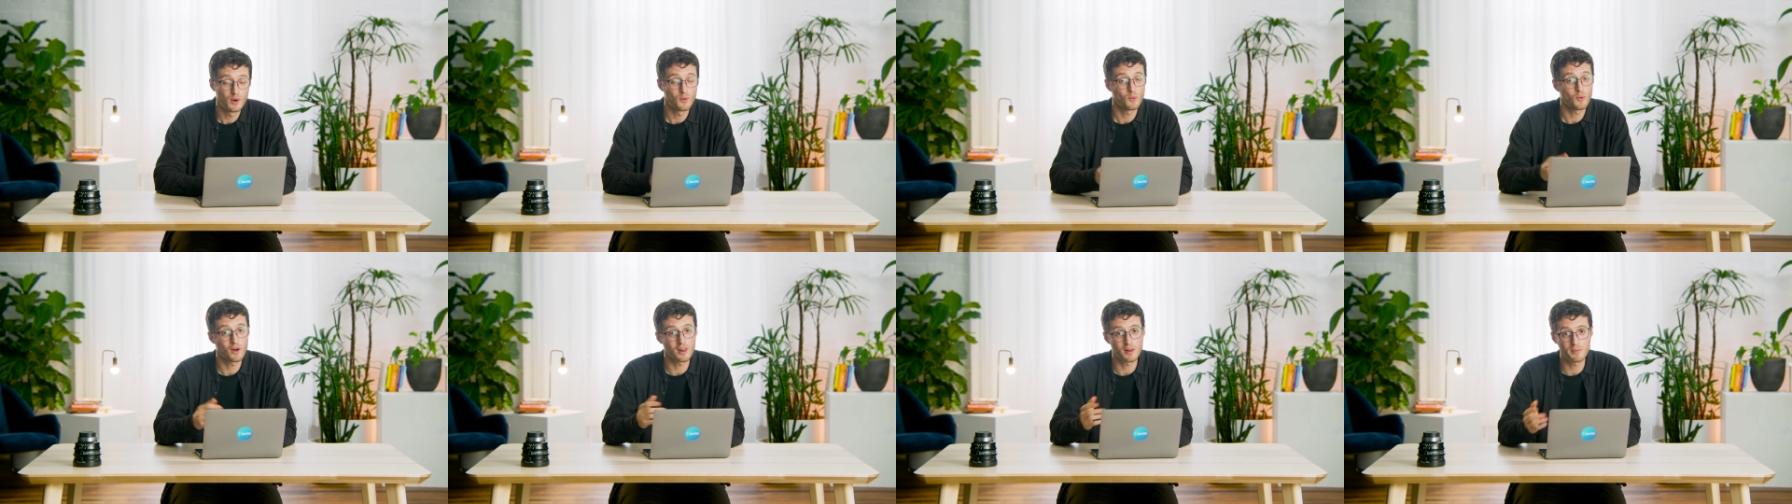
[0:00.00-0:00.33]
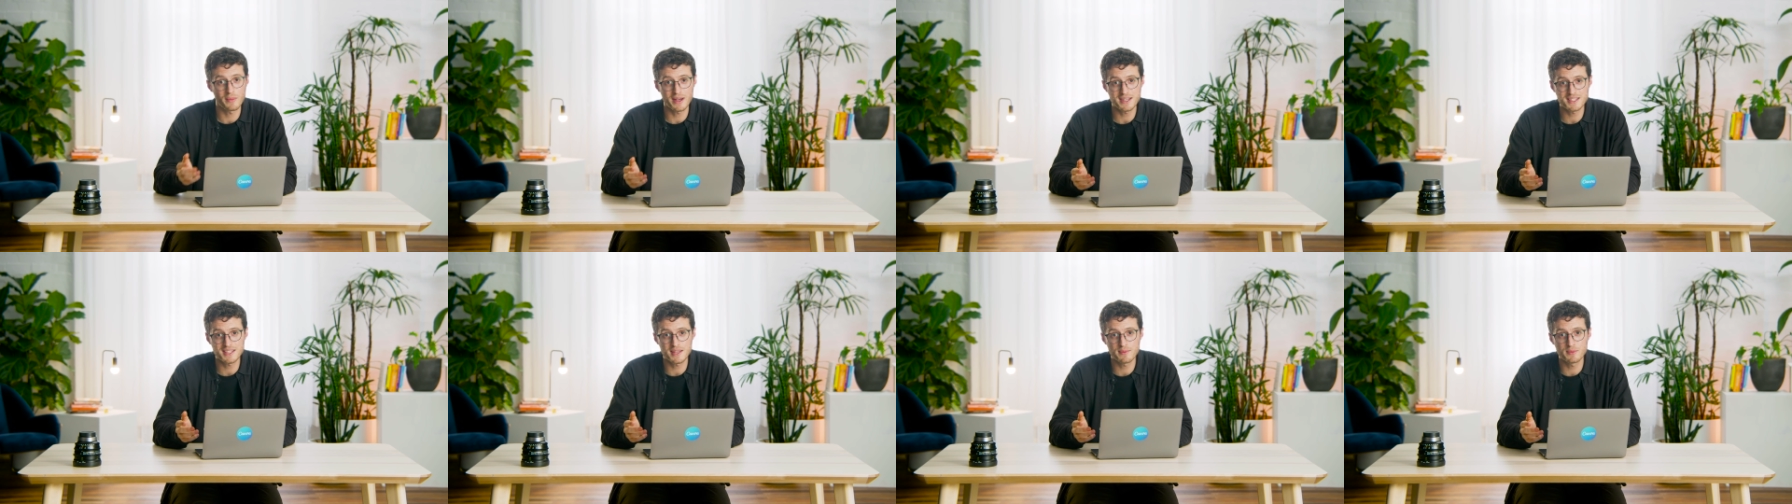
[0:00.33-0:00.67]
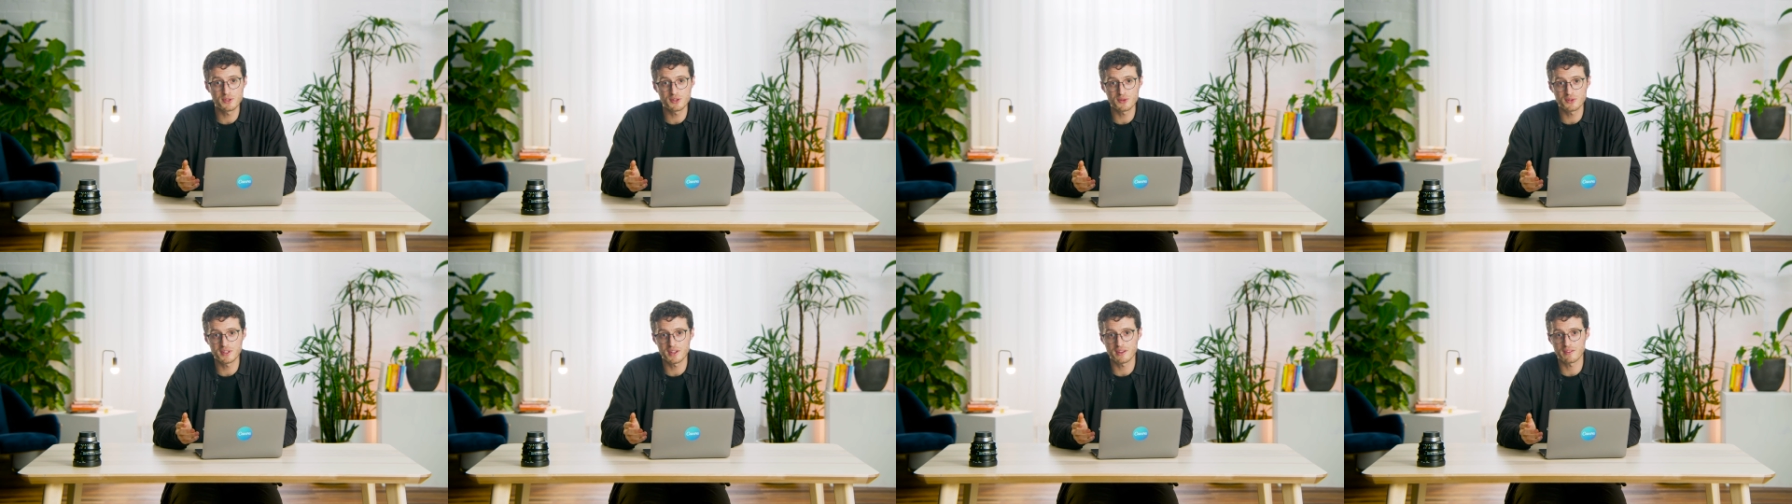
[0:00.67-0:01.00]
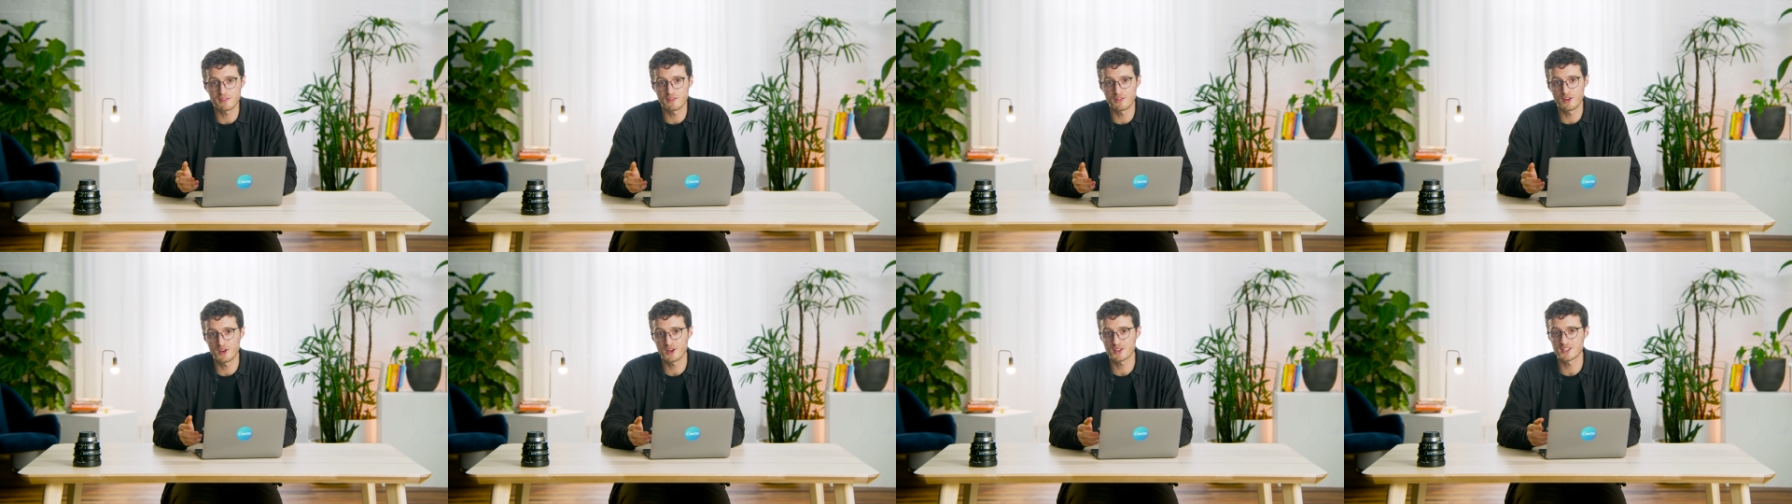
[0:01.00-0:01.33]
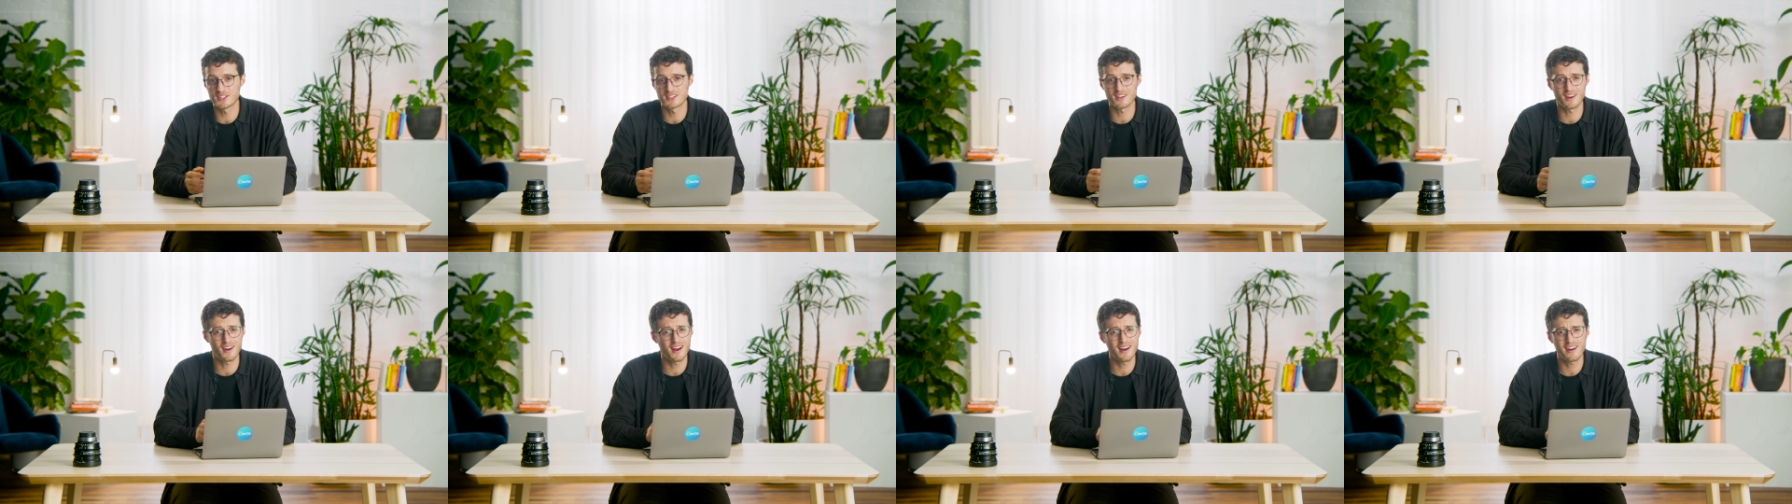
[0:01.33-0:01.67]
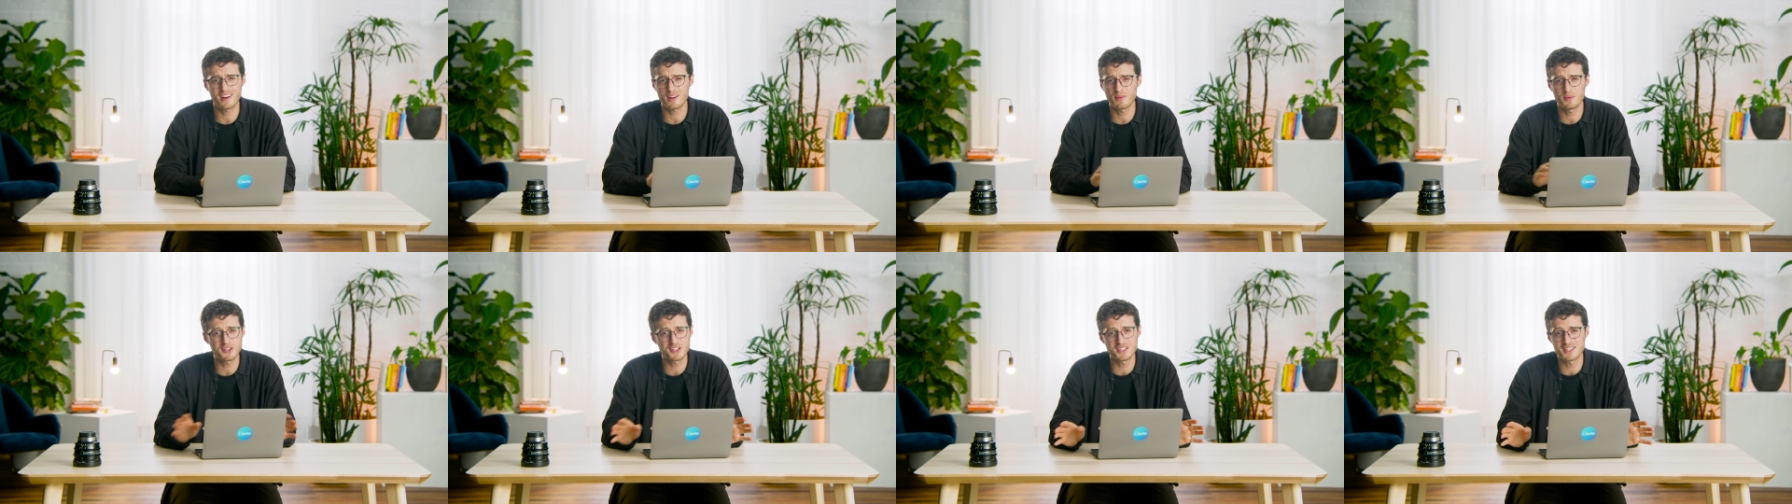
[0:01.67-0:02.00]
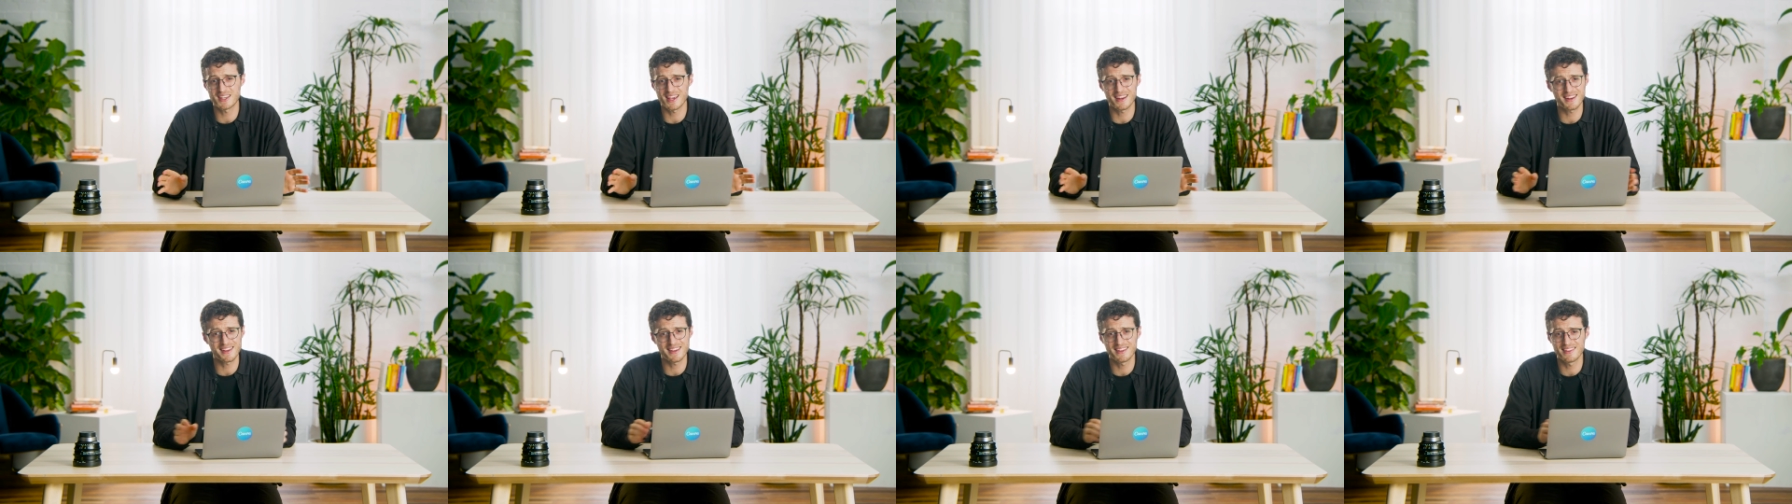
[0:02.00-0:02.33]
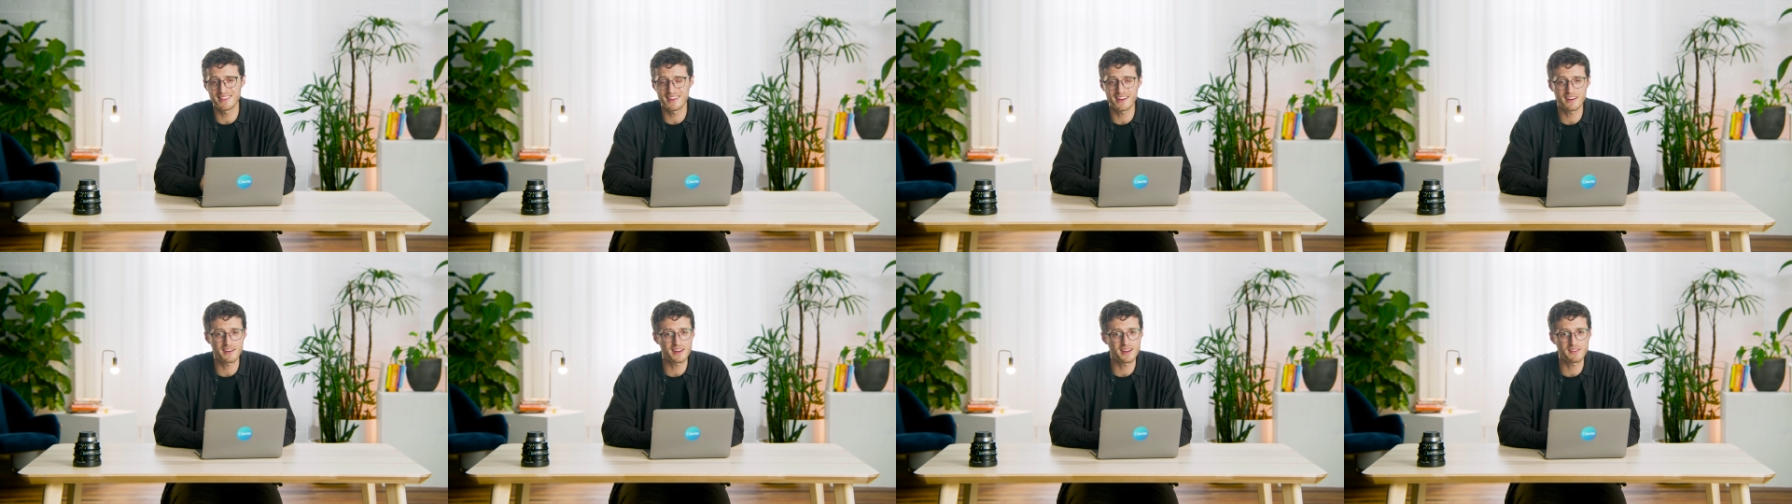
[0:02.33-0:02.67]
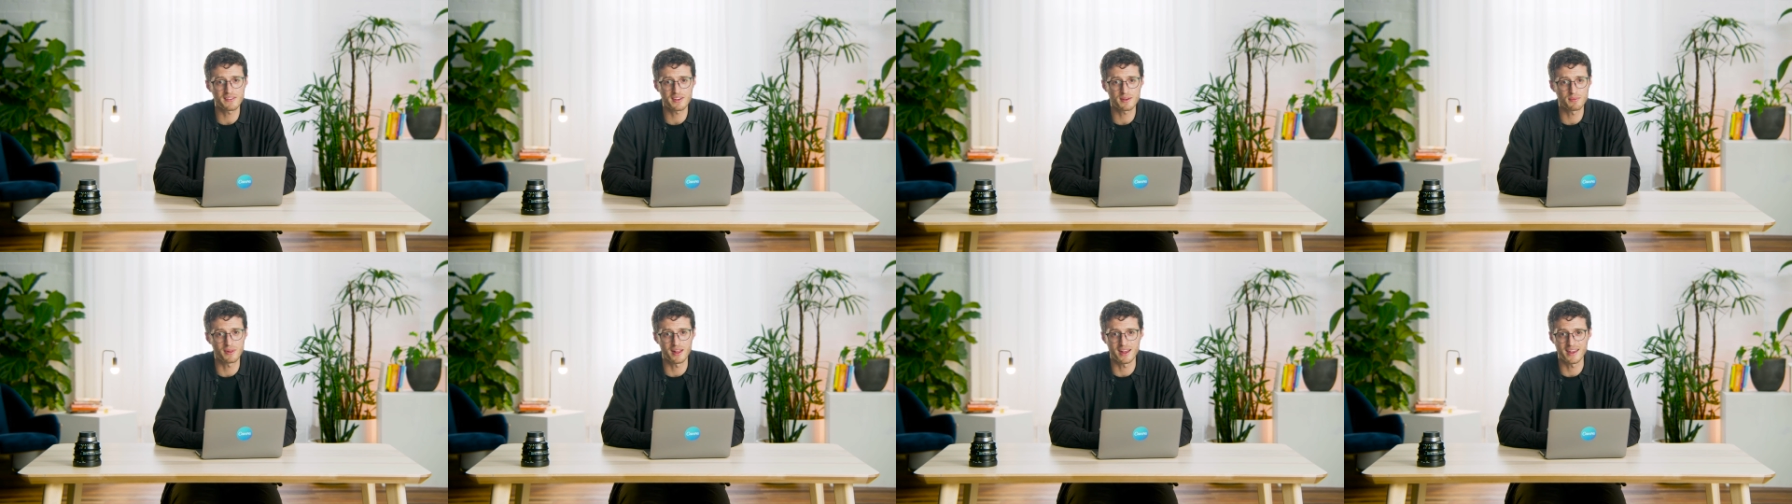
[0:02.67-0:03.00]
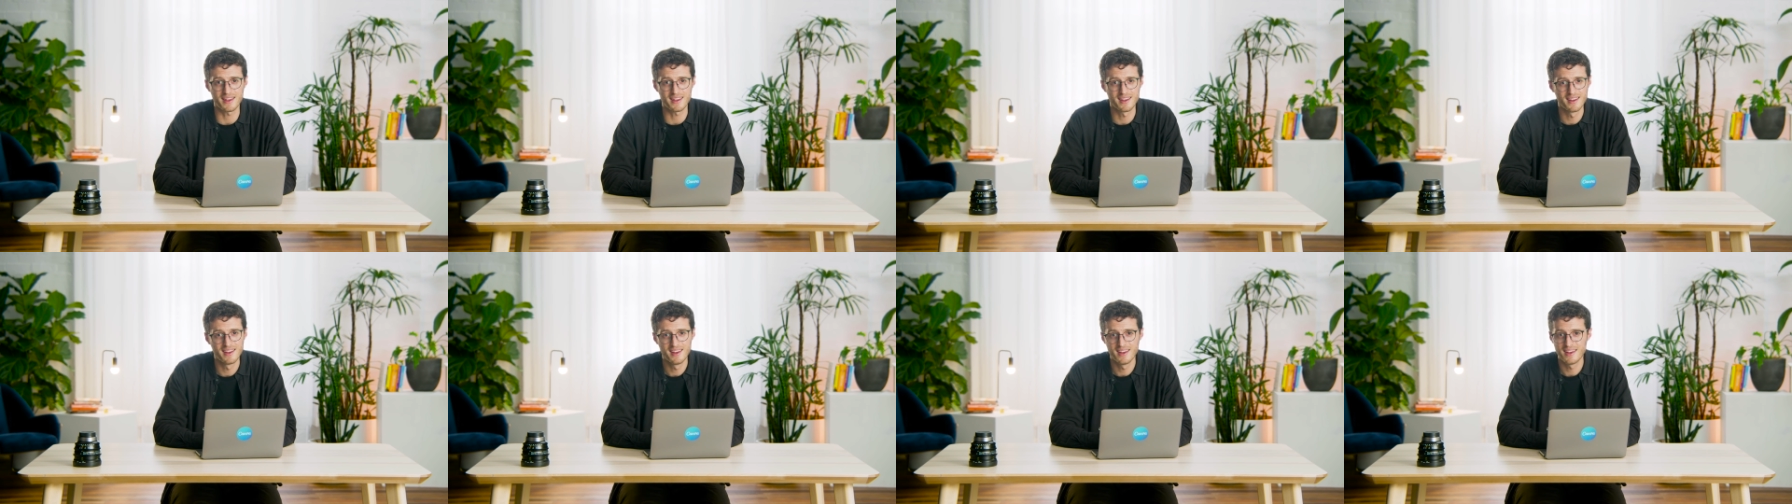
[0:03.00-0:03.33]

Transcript: While it may seem daunting at first, I recommend just getting in there and having a play.